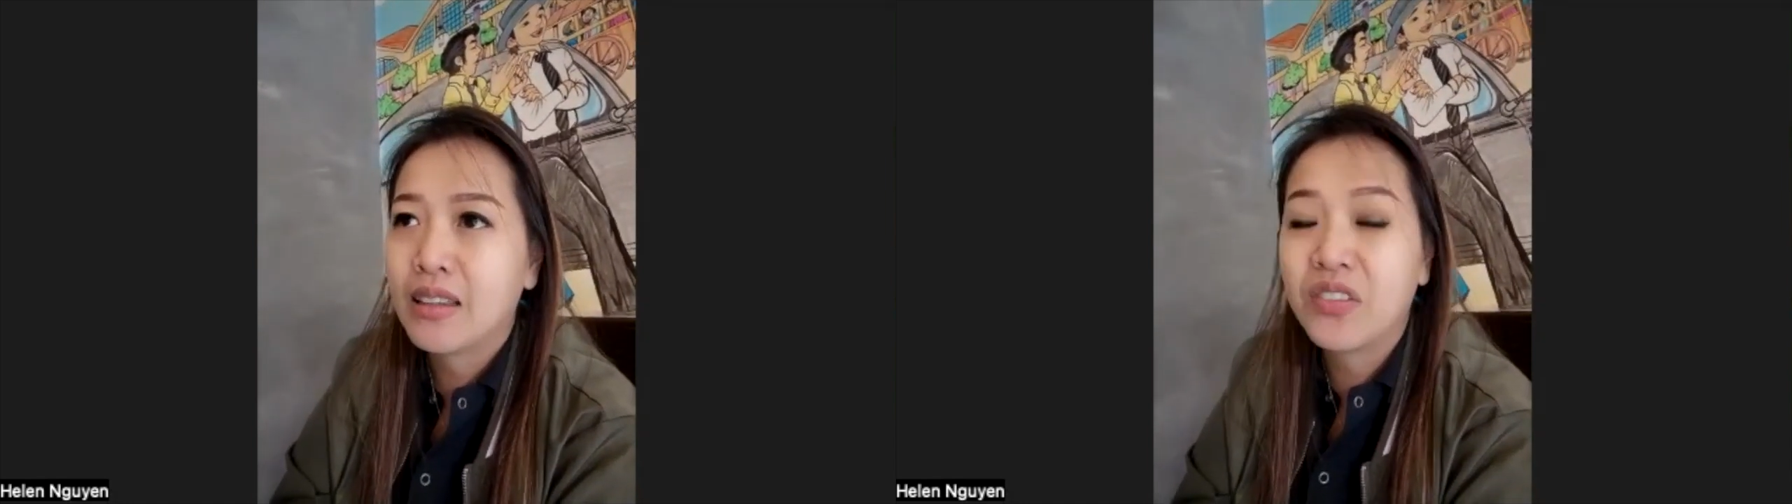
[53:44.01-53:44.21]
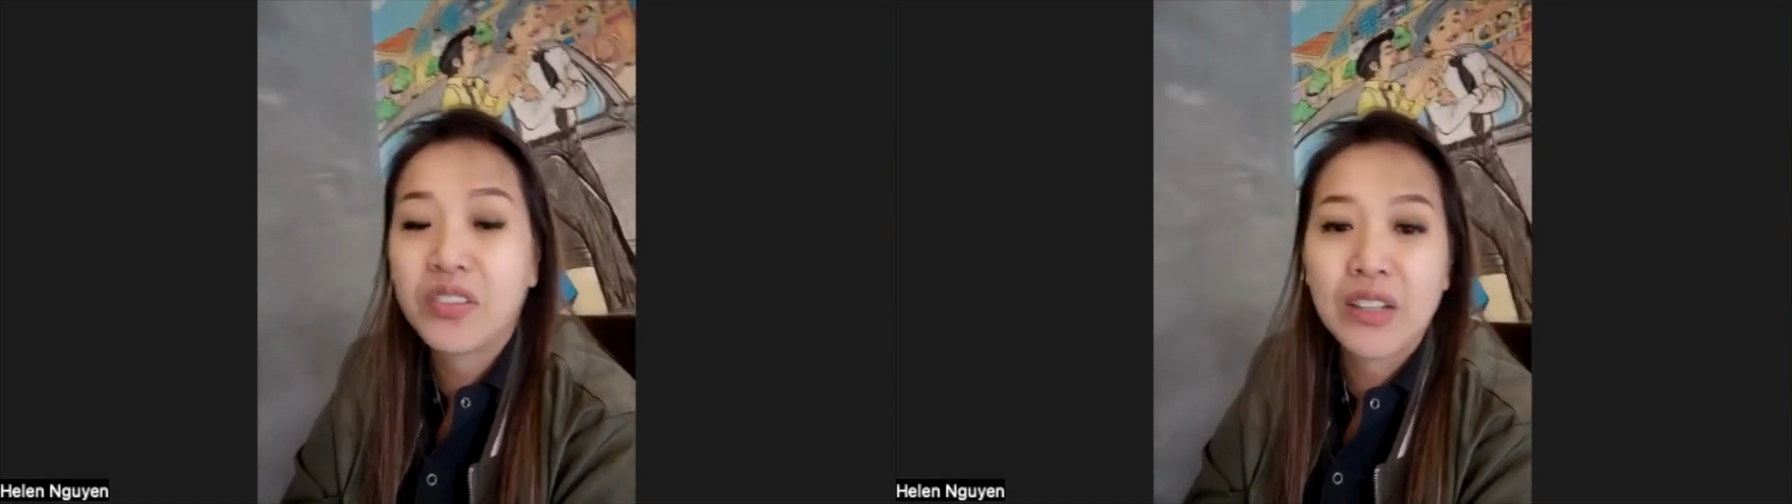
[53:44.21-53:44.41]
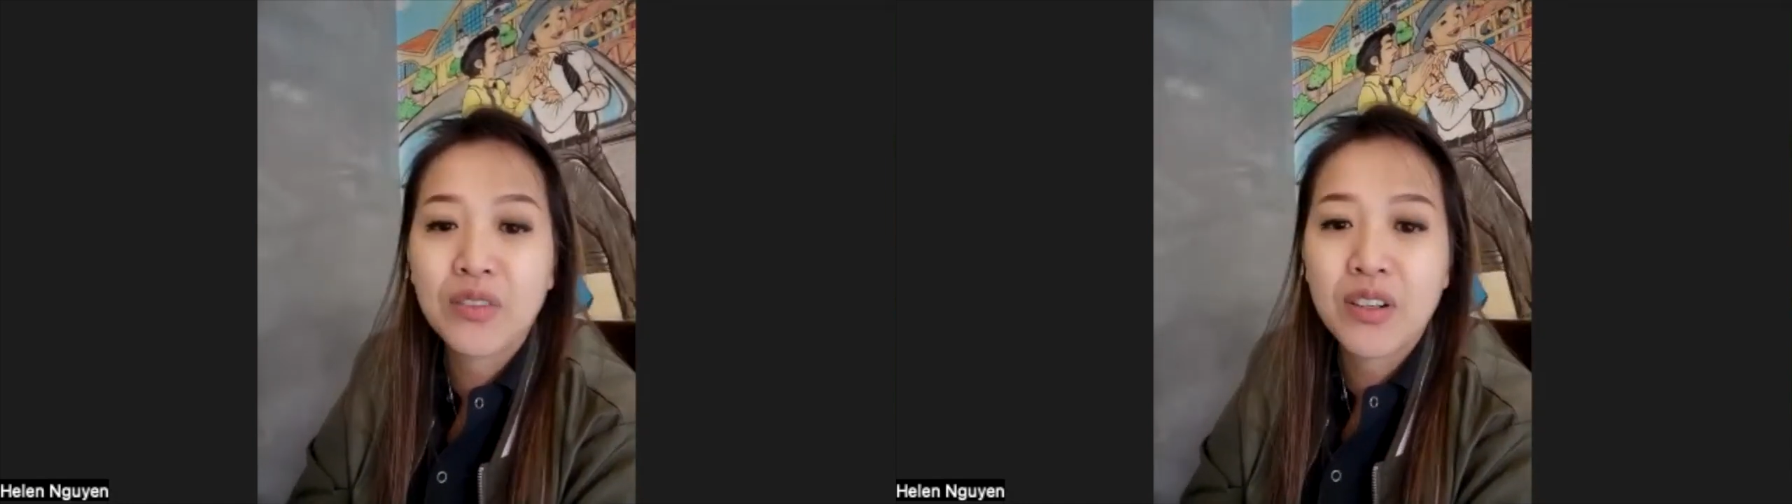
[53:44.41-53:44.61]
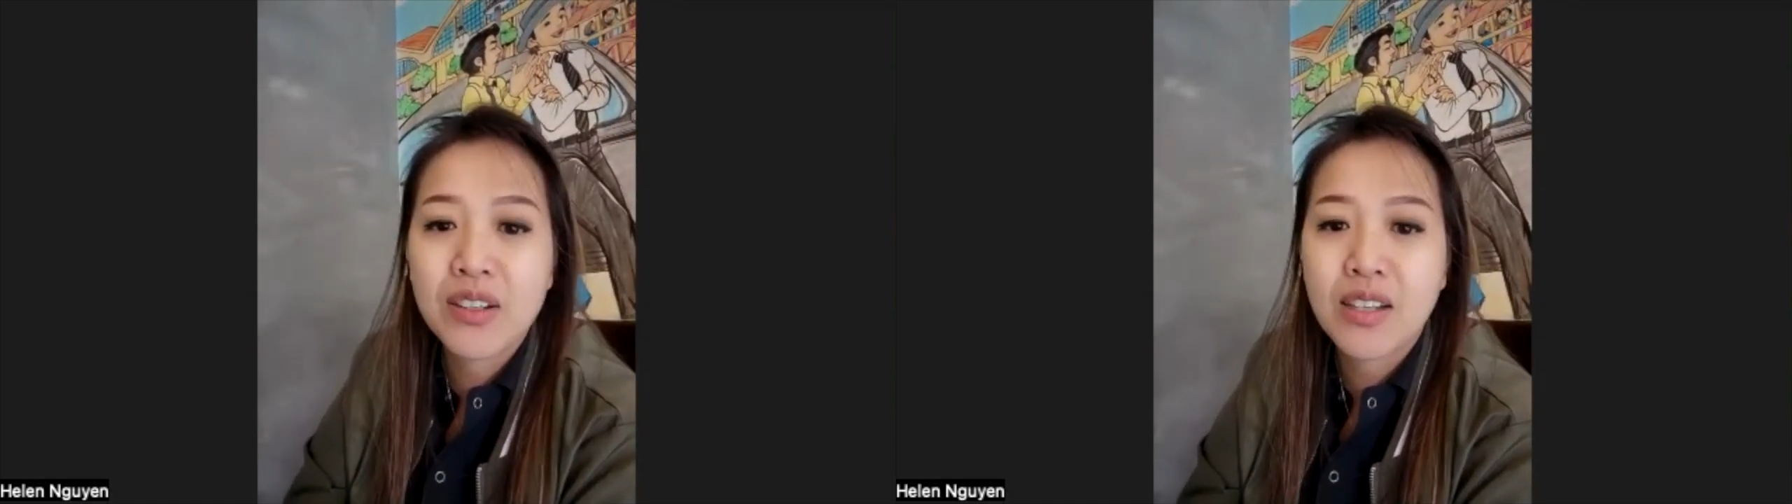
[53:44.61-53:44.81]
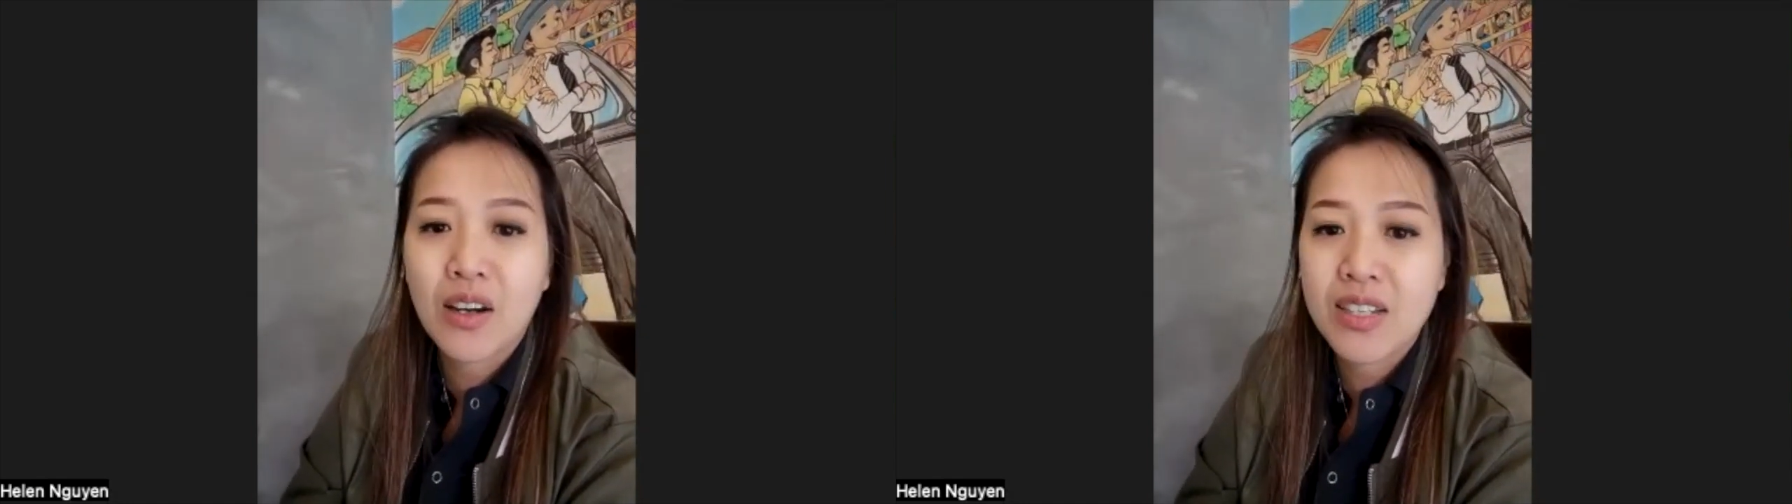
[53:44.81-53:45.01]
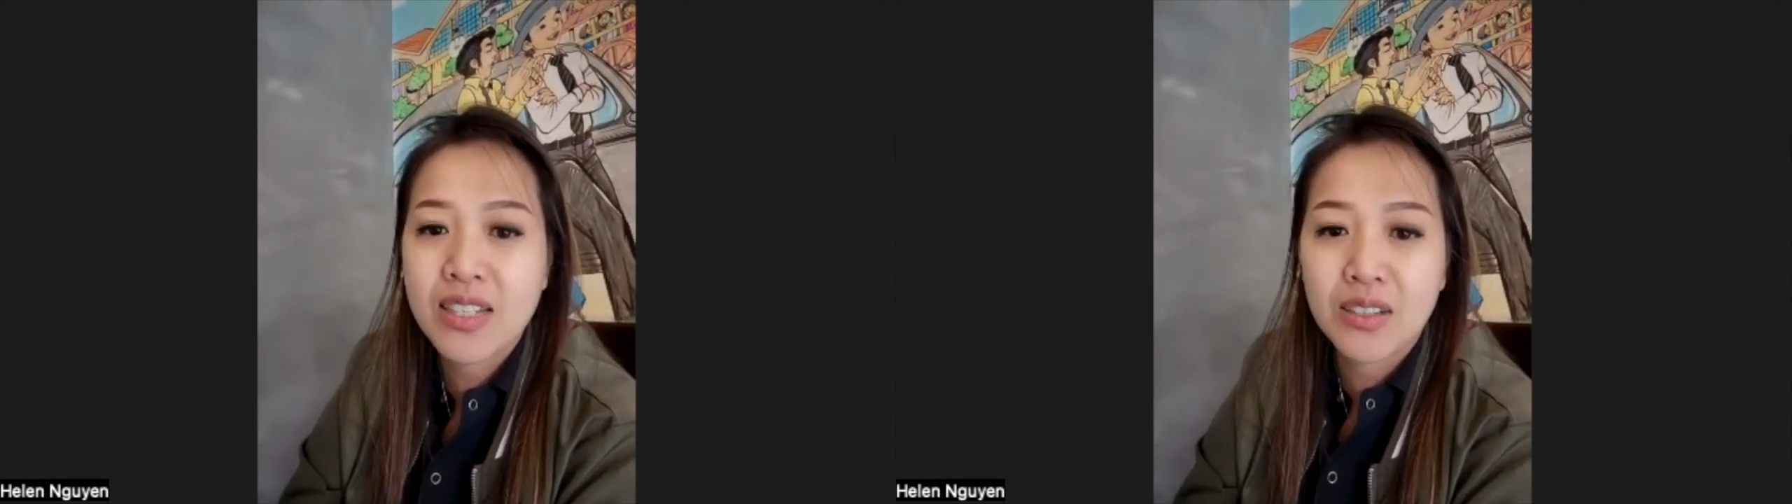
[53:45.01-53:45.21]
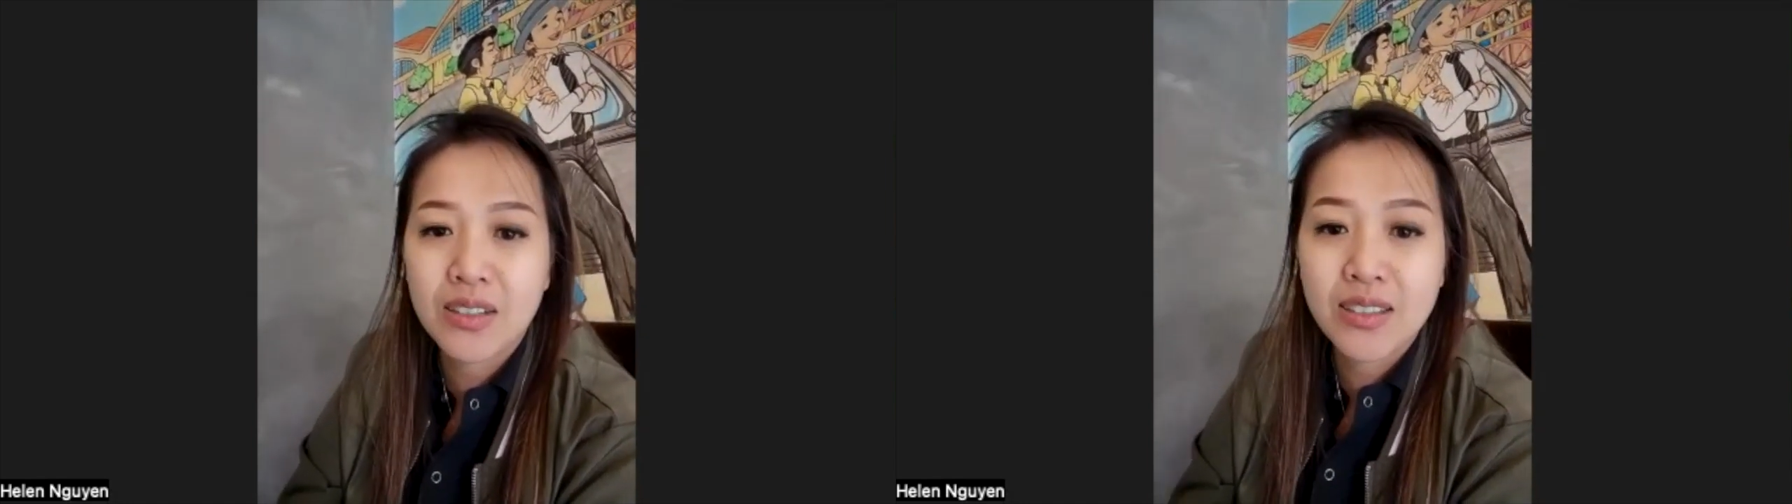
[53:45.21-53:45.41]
the flavors are still